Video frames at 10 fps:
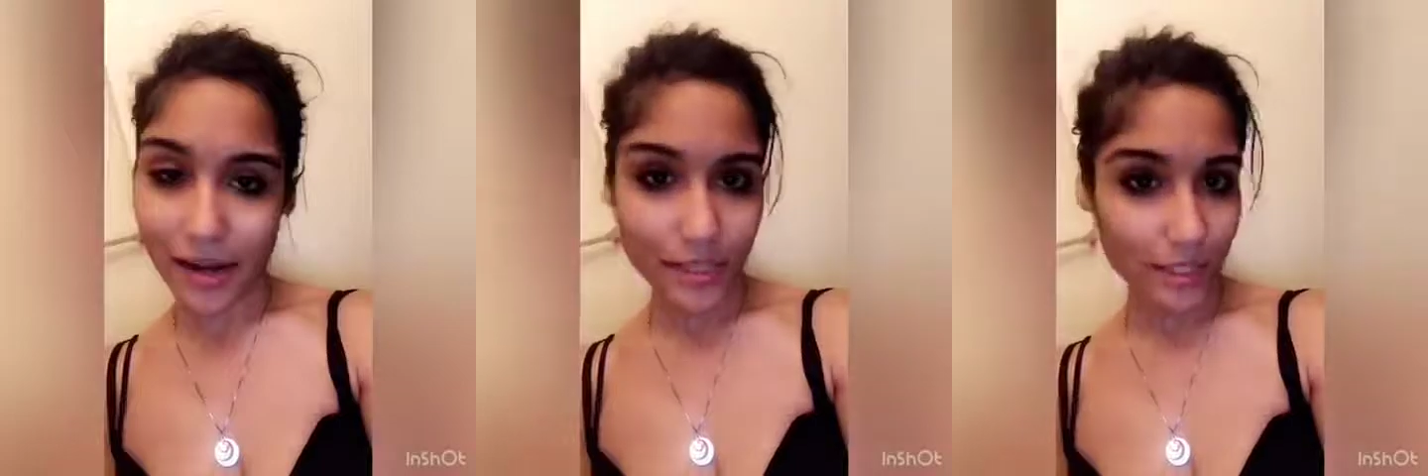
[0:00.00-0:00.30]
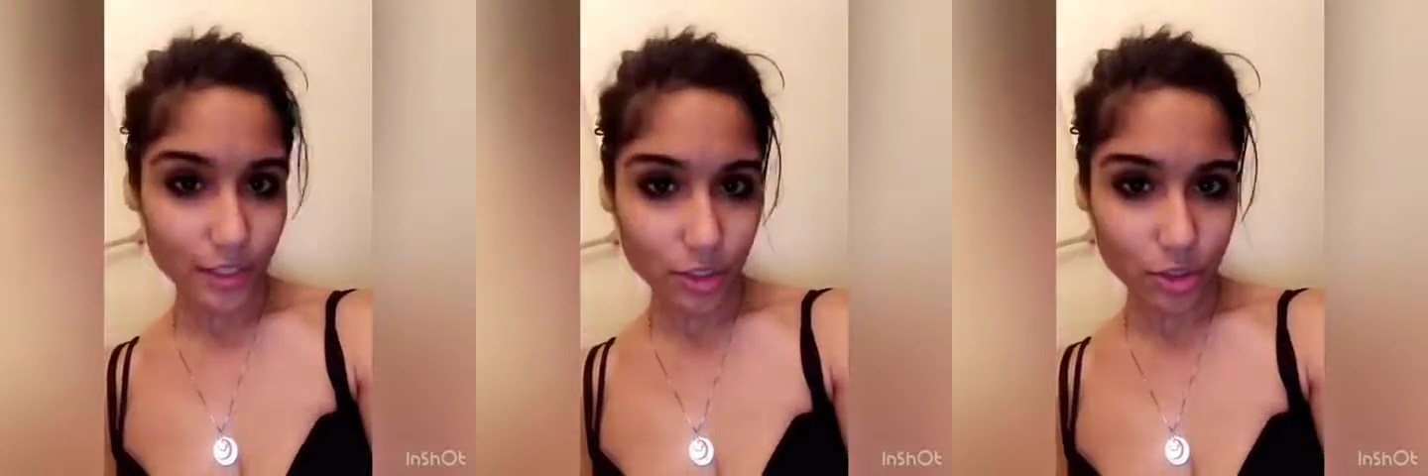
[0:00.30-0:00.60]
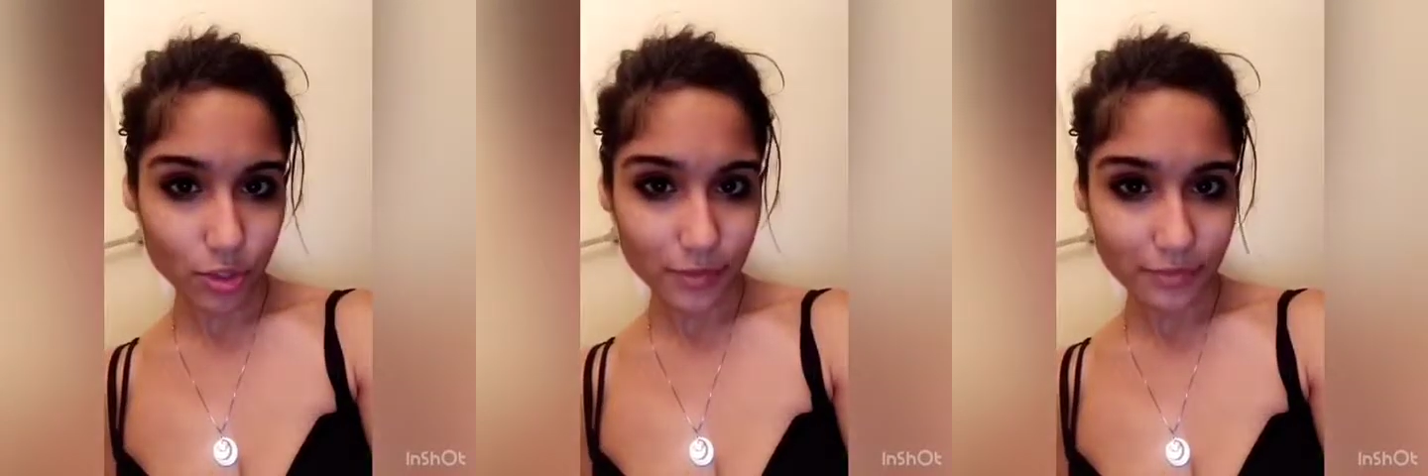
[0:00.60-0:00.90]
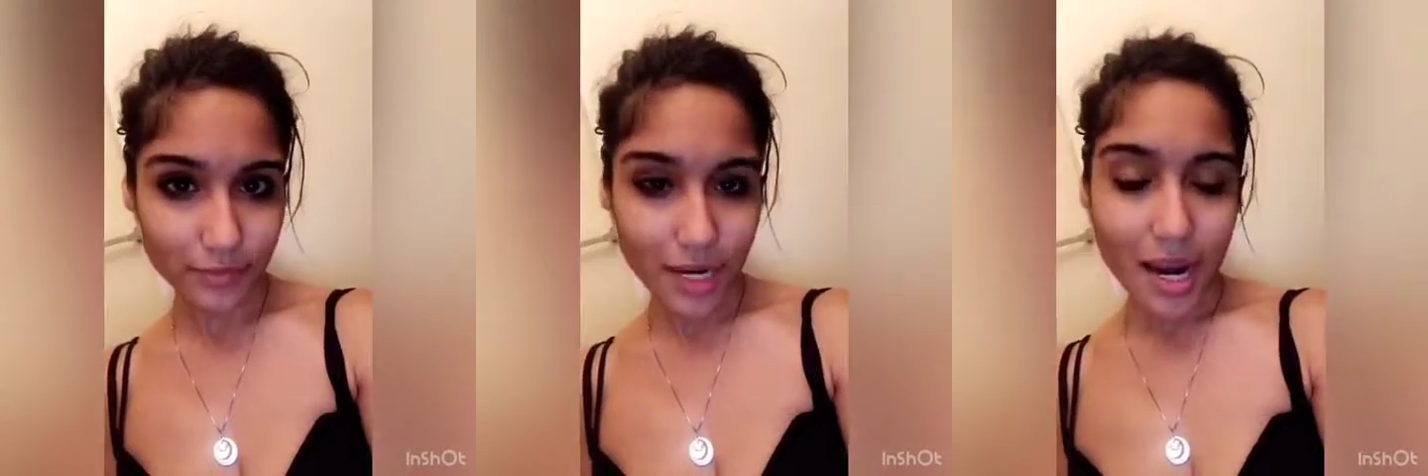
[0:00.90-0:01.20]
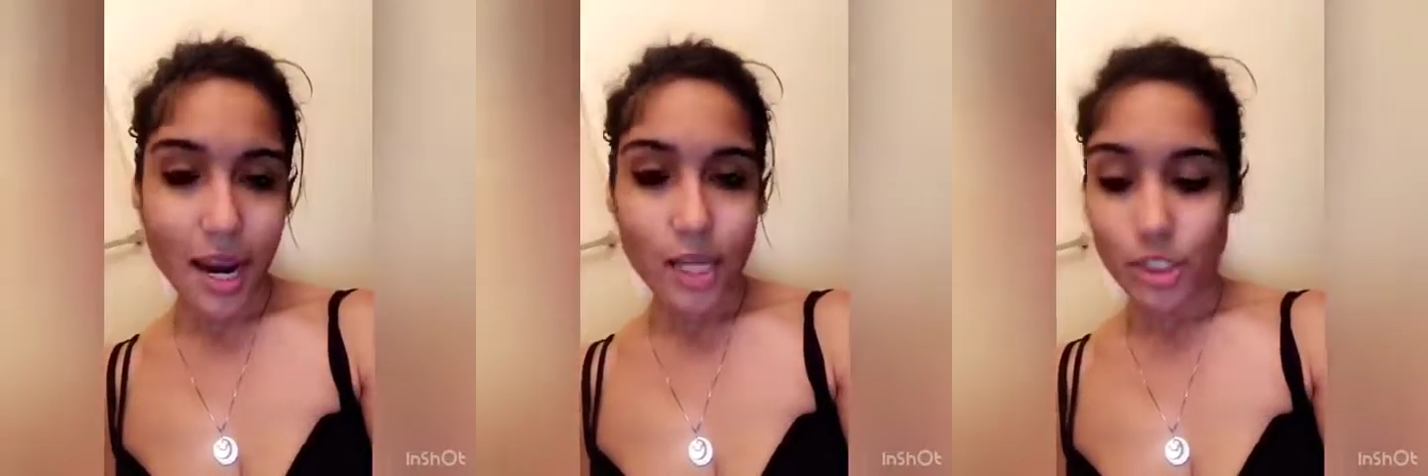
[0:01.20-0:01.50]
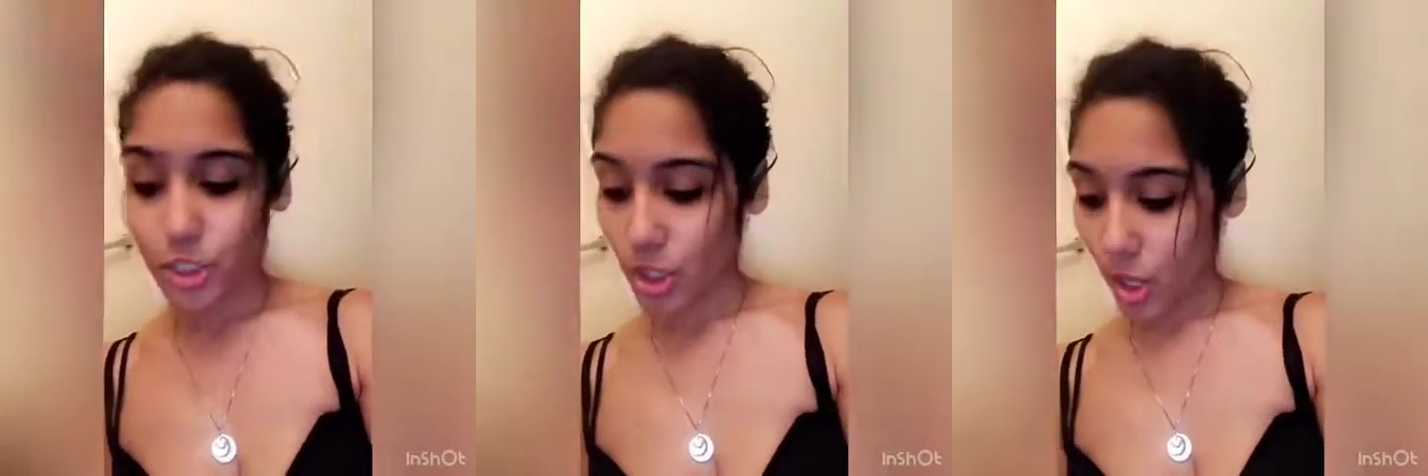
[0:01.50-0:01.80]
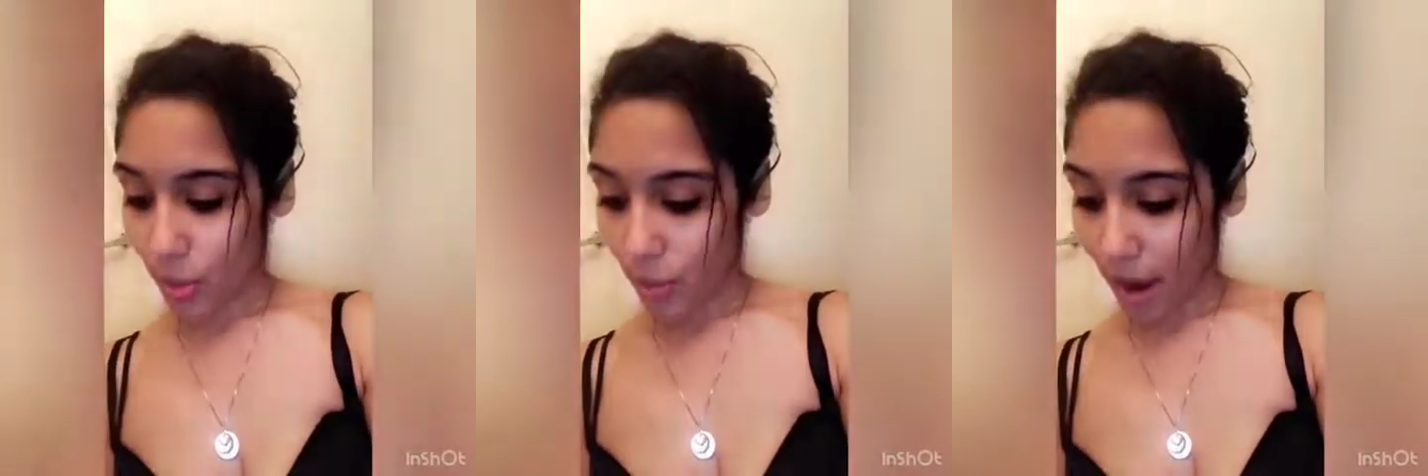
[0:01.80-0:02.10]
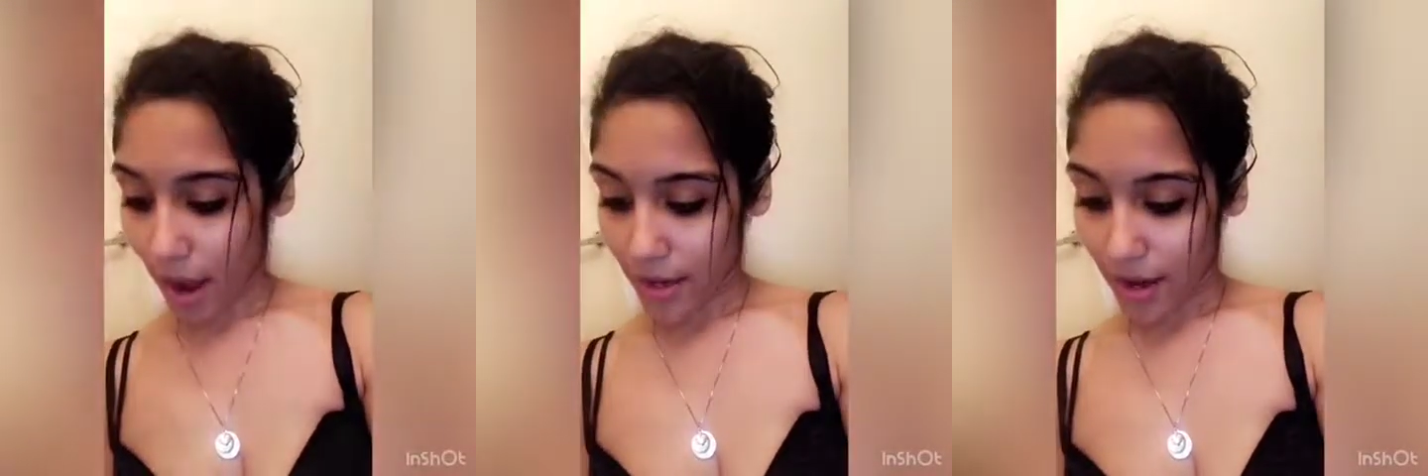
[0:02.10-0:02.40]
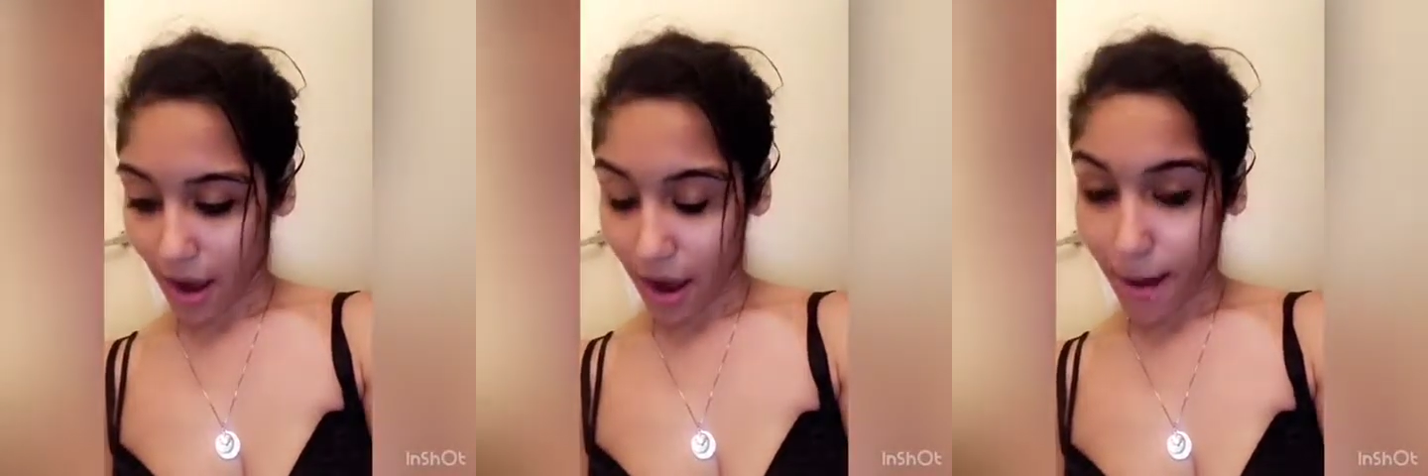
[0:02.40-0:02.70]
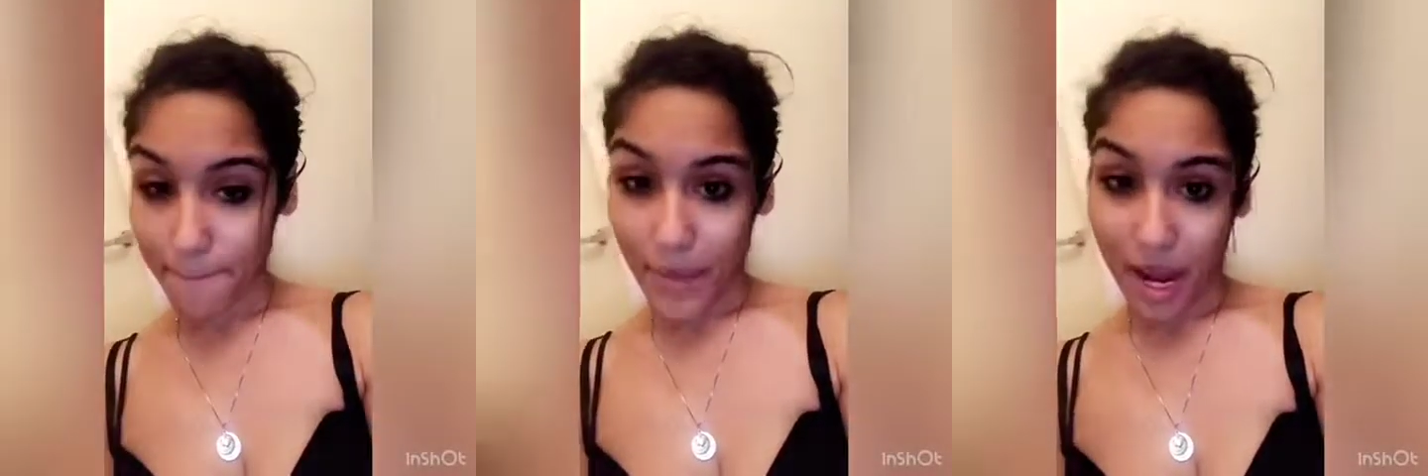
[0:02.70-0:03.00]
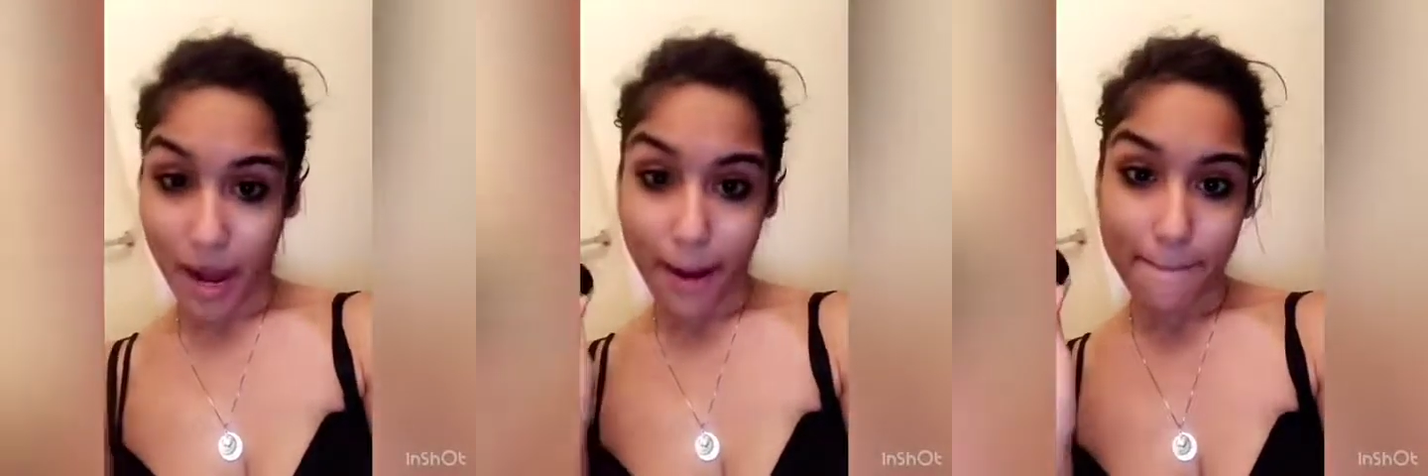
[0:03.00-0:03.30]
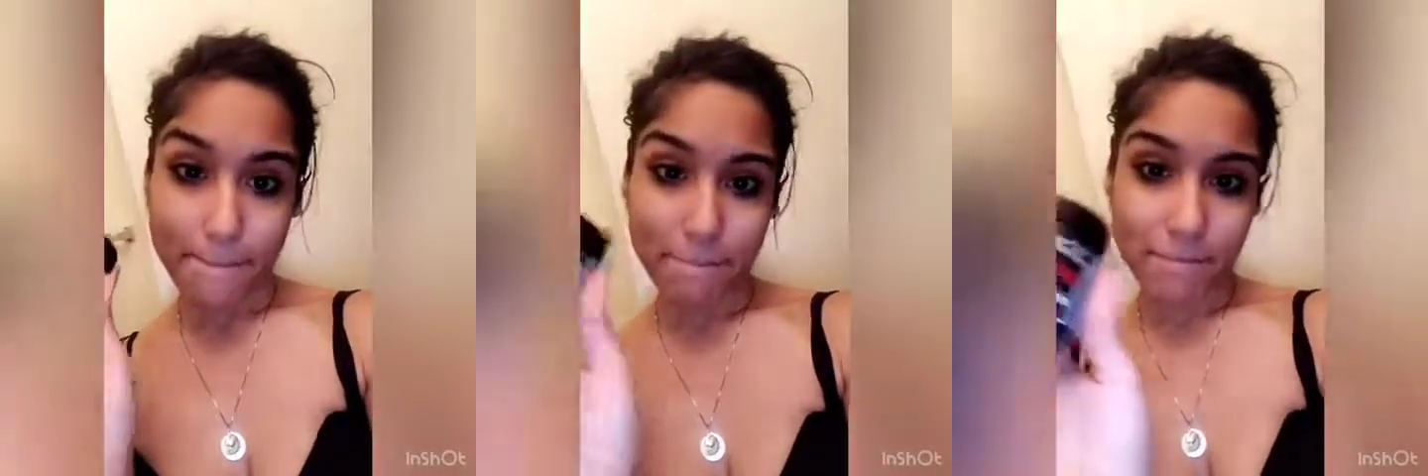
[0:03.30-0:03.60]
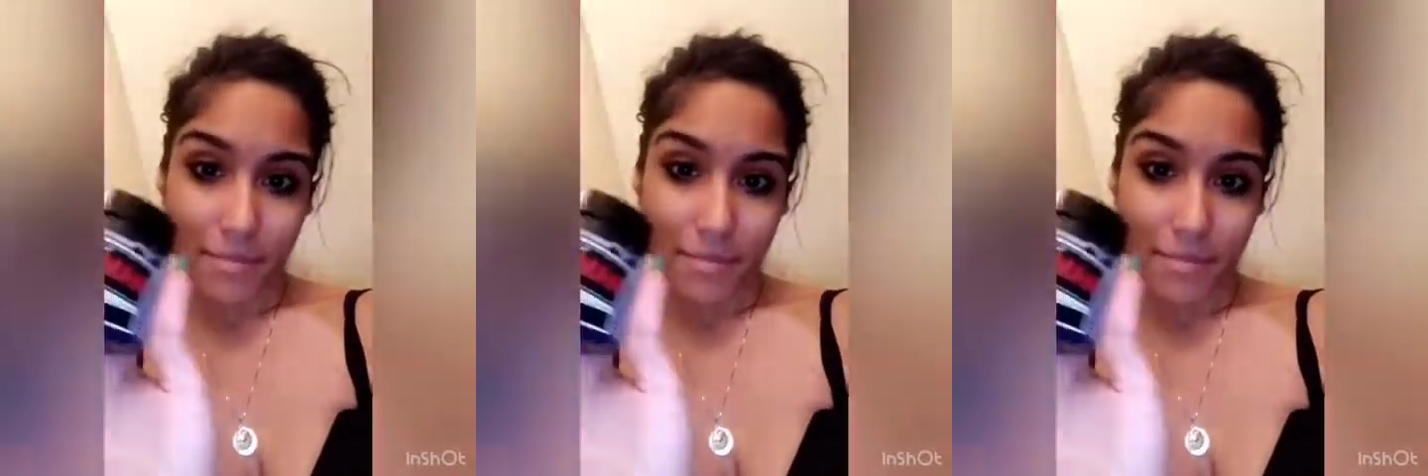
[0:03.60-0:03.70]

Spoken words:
anything in the store. So I got my